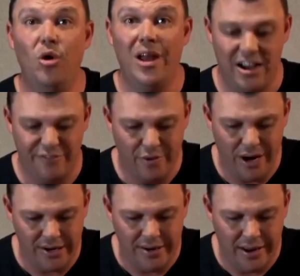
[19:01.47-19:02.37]
life
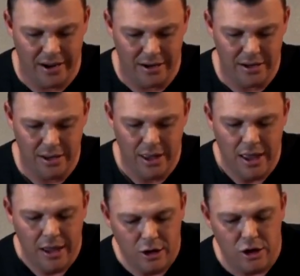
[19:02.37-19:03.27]
right now
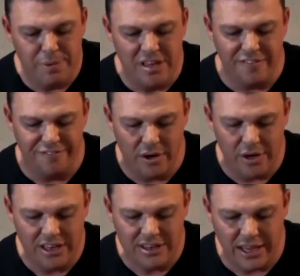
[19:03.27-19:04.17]
could be the very
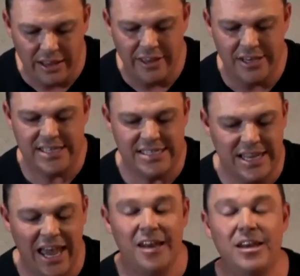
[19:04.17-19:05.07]
thing that is
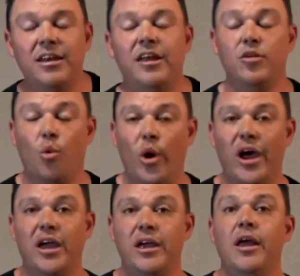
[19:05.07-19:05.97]
standing in the
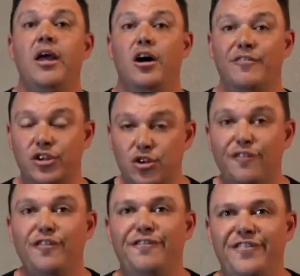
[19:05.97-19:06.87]
way of you
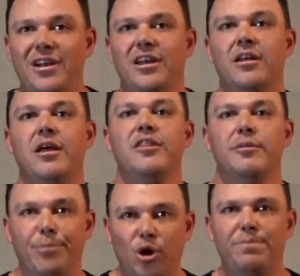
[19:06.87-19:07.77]
fulfilling the
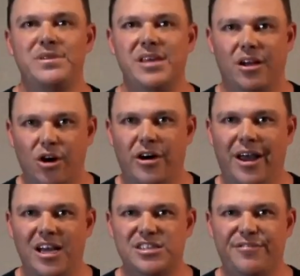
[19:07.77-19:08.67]
purpose that God
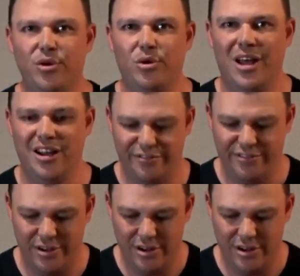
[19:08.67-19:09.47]
has for your life.